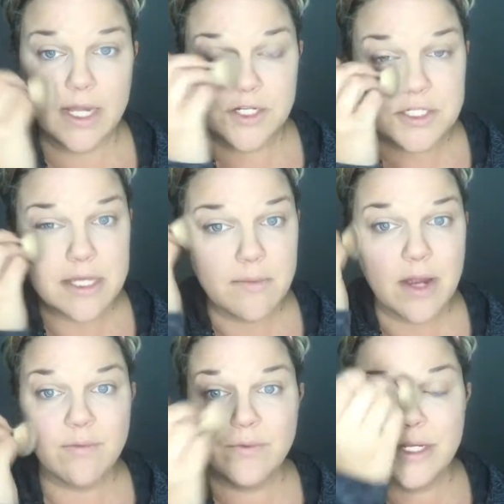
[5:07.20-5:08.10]
and just give me
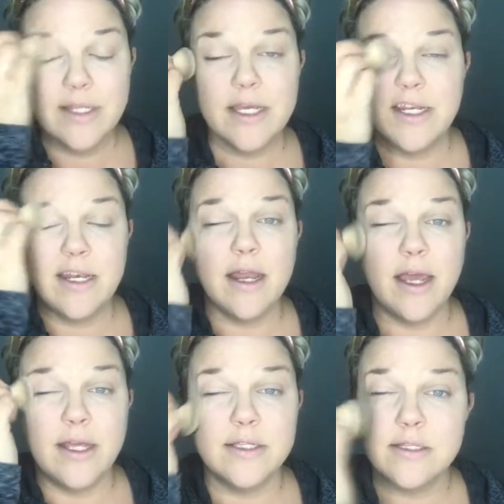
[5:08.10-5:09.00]
a really
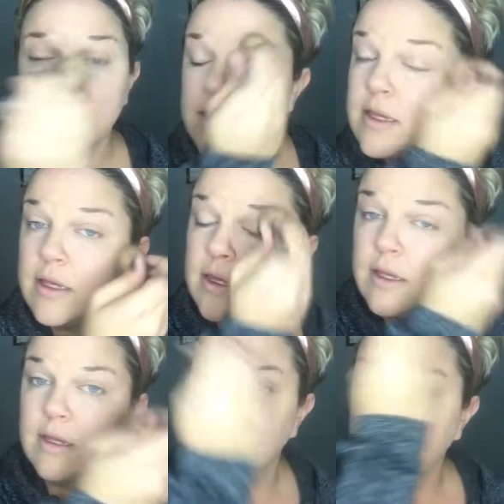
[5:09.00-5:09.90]
nice
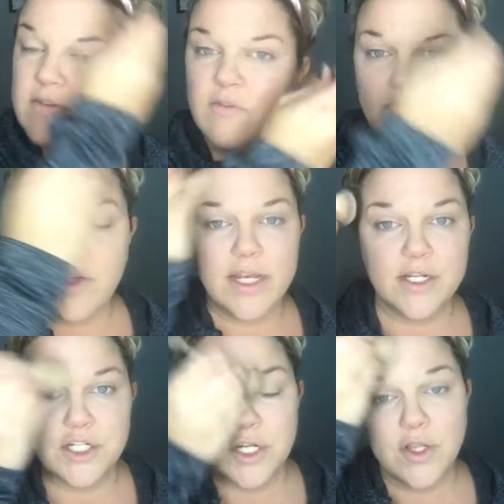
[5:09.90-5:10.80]

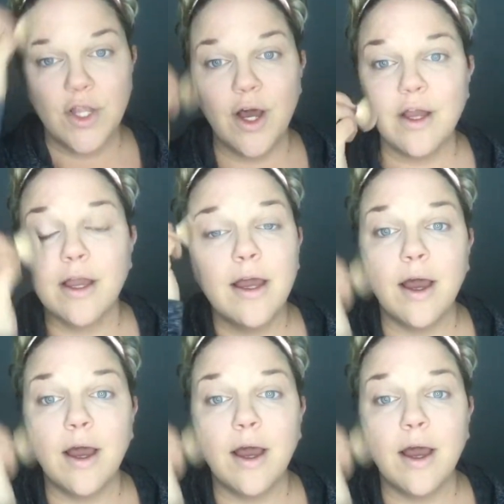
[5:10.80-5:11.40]
finished look.